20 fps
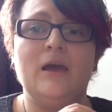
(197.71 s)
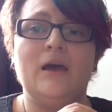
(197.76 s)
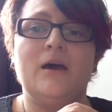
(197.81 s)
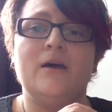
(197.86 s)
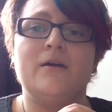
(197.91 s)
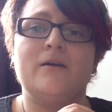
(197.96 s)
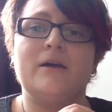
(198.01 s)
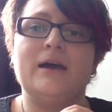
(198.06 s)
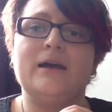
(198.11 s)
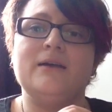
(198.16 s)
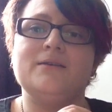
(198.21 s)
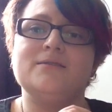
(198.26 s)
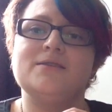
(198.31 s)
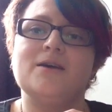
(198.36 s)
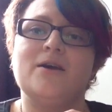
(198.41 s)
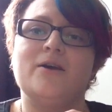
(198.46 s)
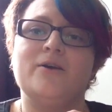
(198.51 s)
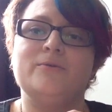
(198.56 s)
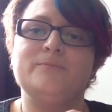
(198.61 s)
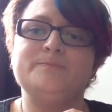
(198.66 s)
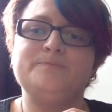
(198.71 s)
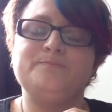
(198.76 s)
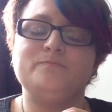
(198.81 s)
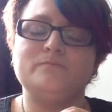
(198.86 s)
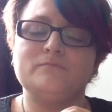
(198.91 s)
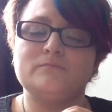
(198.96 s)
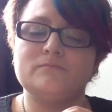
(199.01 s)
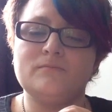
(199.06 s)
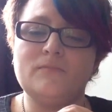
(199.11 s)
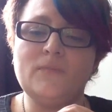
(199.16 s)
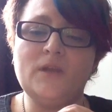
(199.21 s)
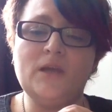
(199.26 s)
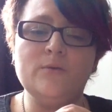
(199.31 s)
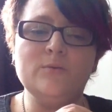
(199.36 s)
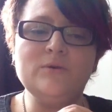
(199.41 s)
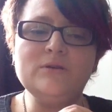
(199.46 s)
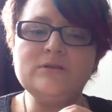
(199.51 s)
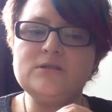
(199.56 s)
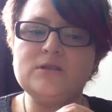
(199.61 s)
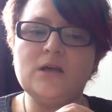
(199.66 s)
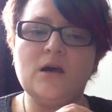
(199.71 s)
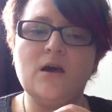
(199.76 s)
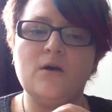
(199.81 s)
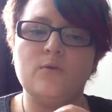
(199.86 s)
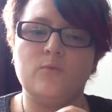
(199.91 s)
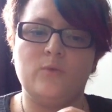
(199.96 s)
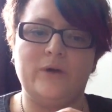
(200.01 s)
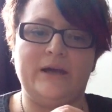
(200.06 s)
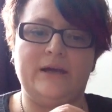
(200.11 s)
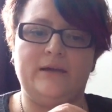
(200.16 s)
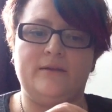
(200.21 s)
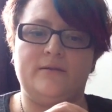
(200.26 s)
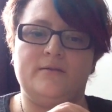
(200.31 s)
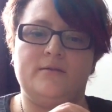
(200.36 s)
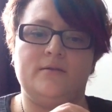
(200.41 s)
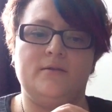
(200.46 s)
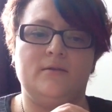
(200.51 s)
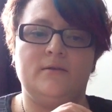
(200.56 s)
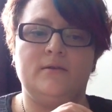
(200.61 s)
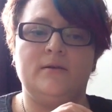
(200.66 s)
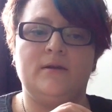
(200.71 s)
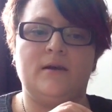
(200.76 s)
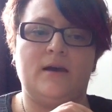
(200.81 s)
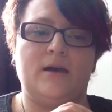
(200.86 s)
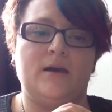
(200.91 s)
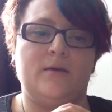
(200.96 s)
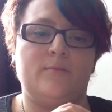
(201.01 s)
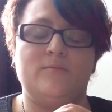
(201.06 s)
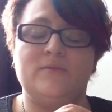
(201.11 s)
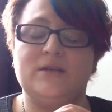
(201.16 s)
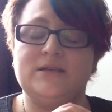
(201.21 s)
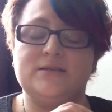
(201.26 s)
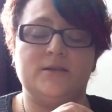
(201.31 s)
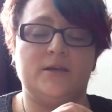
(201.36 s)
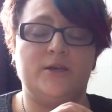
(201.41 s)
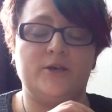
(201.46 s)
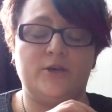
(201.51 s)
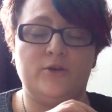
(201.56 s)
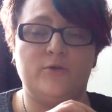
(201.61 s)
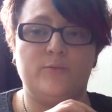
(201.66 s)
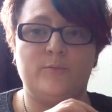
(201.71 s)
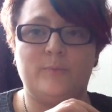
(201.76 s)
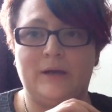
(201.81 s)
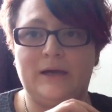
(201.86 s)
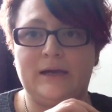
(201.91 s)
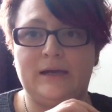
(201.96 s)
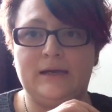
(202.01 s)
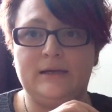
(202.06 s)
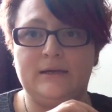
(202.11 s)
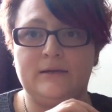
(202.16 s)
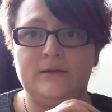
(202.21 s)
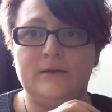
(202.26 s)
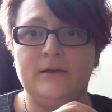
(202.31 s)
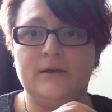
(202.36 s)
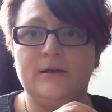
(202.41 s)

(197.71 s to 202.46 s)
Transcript: Okay, so we'll start with this acute pain.